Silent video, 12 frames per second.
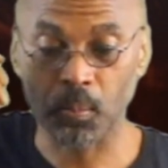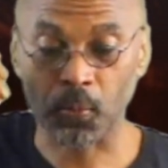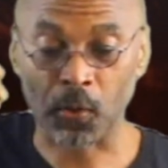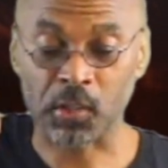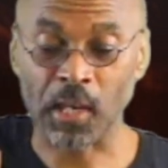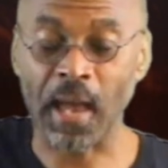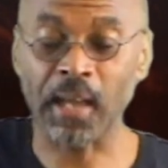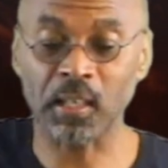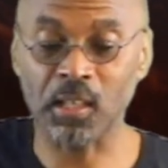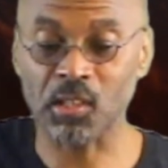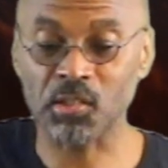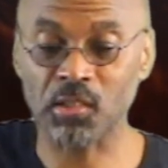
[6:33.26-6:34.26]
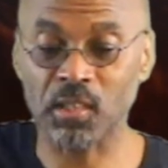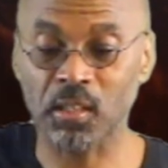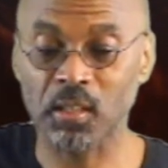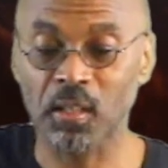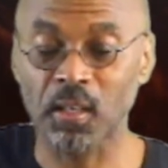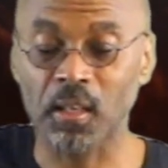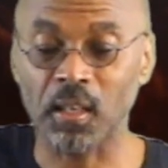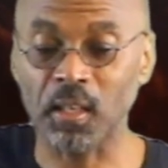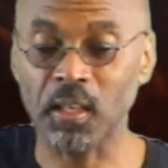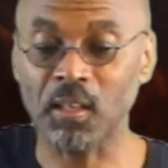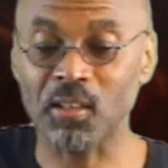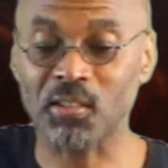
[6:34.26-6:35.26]
protagonist
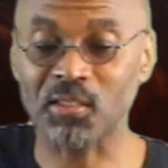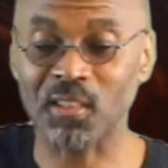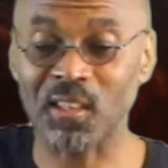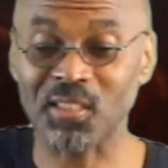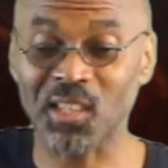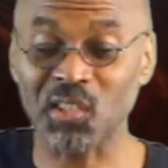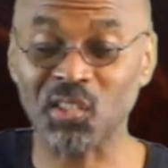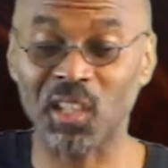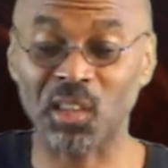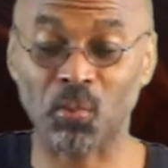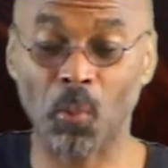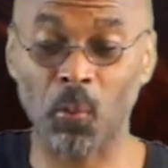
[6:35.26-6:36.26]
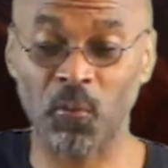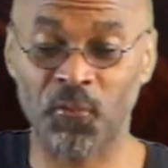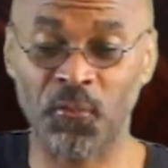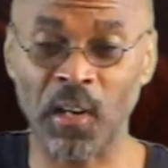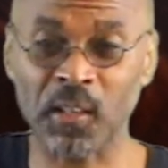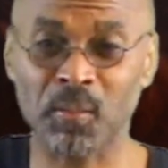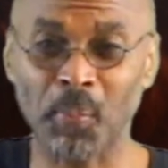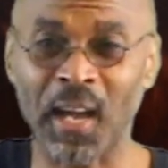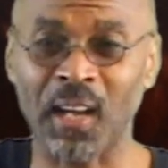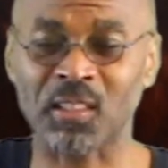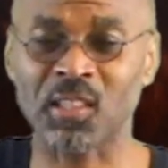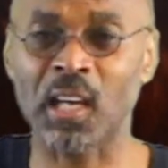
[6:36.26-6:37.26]
is essentially throat-fucked
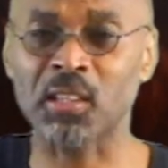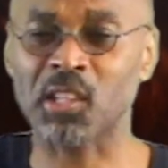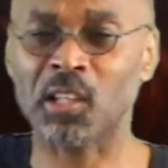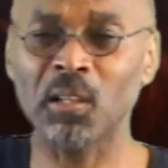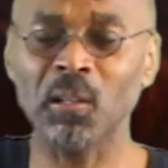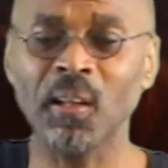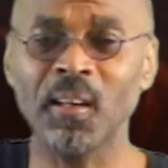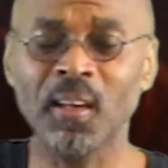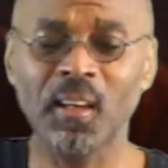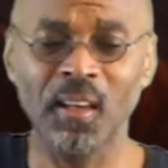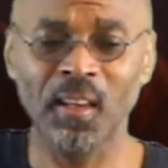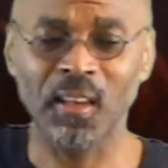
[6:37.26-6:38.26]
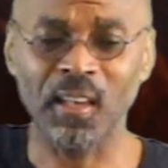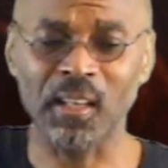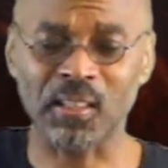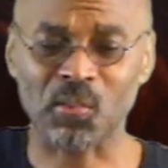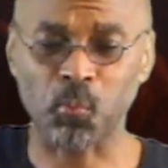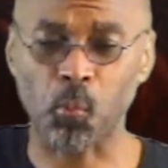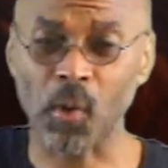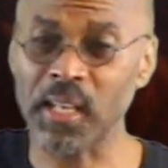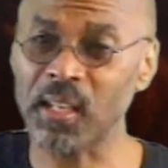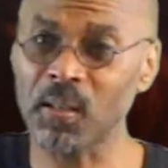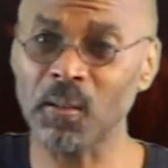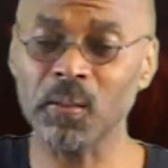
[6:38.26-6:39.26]
by a tentacle. It's
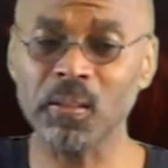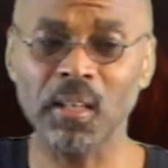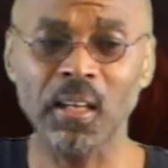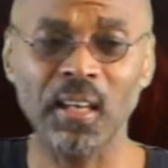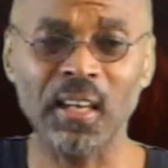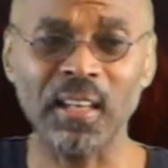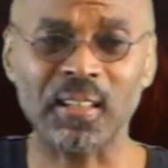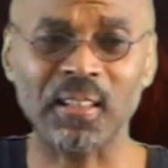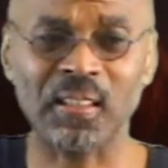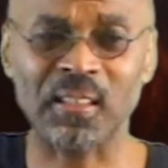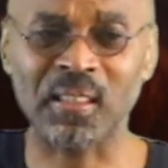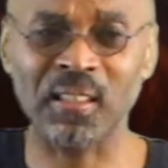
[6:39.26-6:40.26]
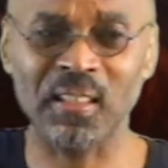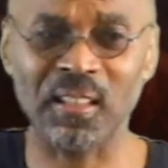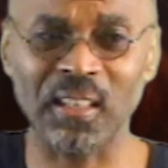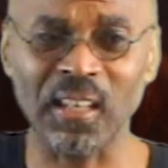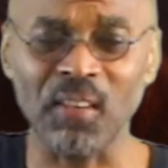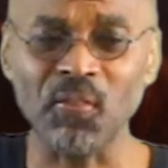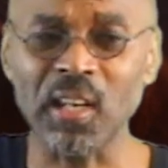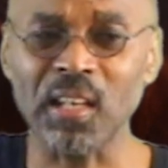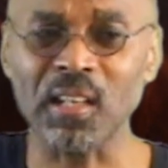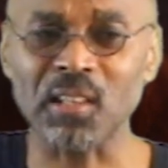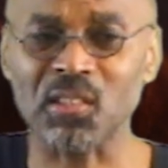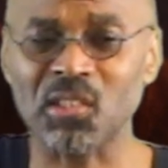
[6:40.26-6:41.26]
weird. Even
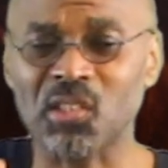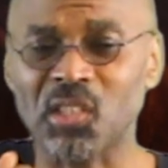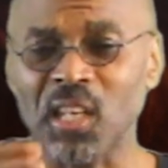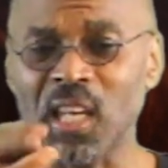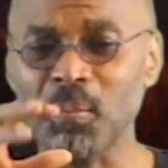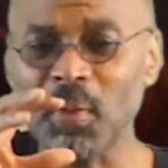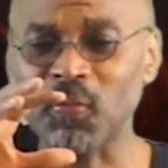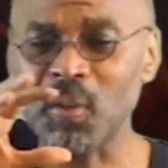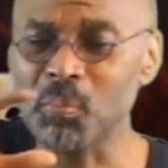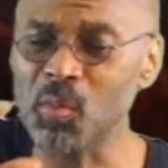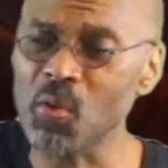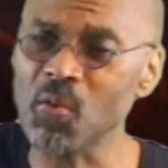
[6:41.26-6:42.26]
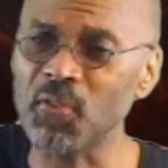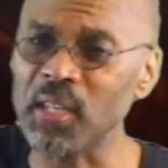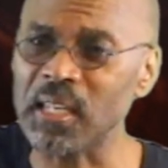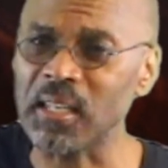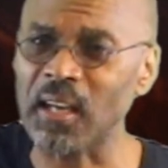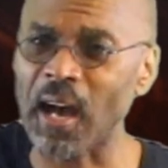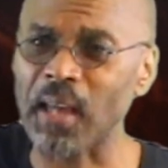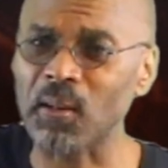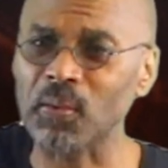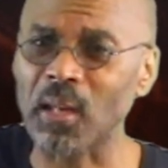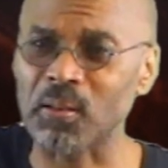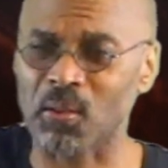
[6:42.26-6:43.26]
in the scheme of the movie, I
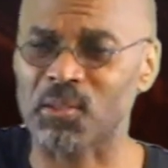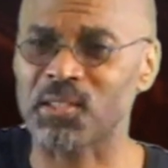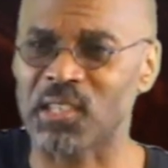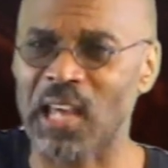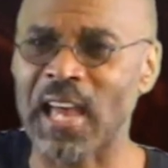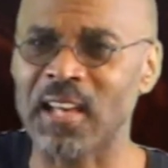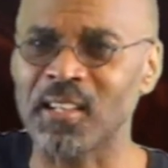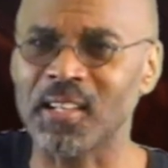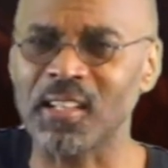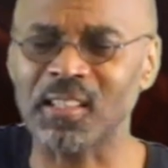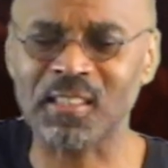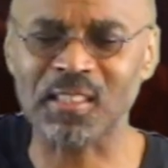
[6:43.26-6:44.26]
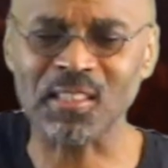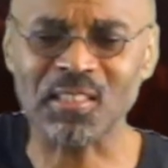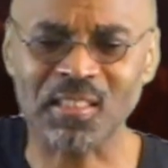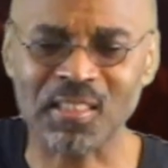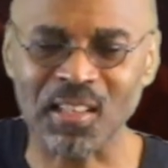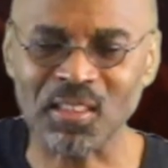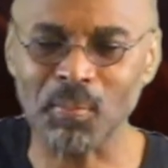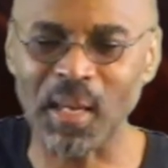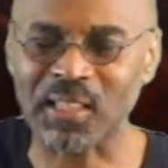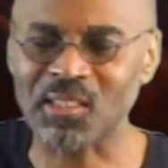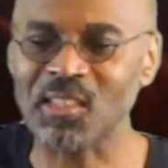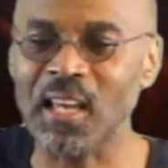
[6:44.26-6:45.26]
don't understand it. It just doesn't
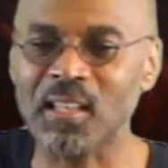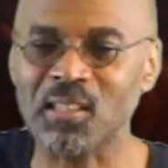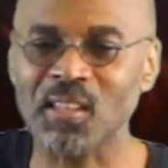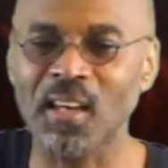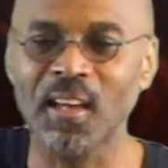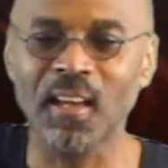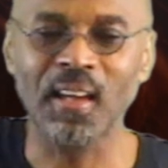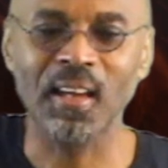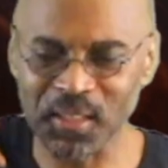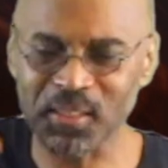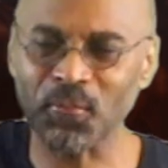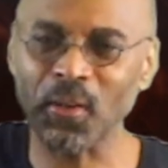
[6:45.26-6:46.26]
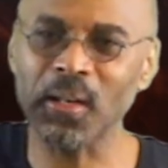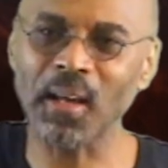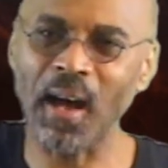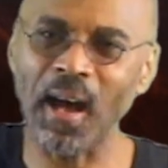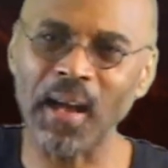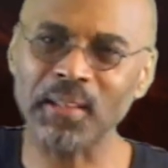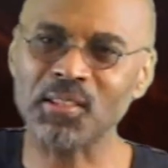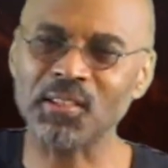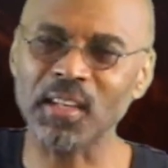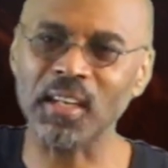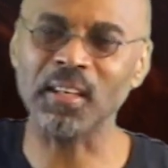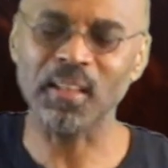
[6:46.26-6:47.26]
make sense. It's a very odd
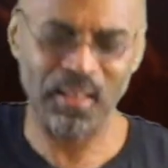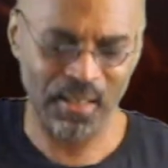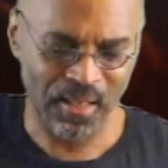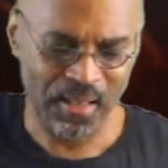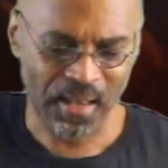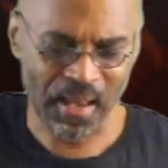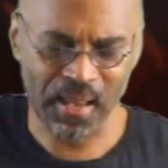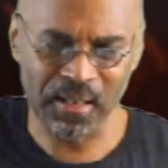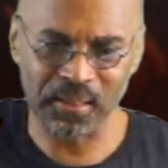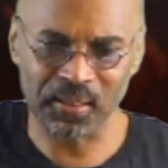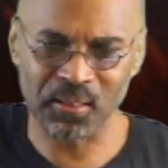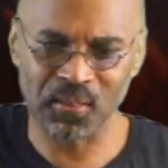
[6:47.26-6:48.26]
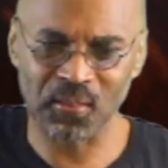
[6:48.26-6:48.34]
scene, and